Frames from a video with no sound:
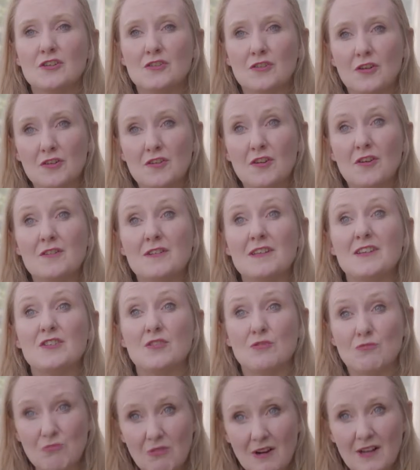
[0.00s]
Not only
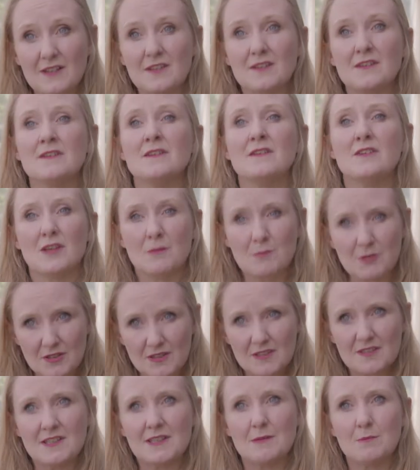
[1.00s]
to run
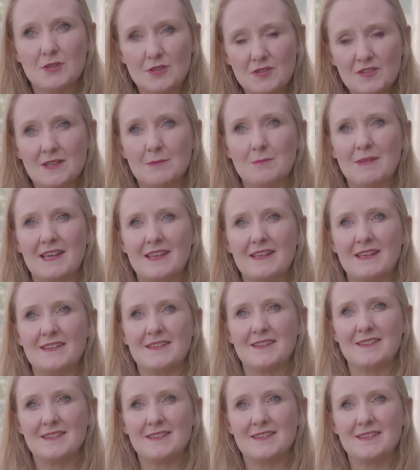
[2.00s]
community music making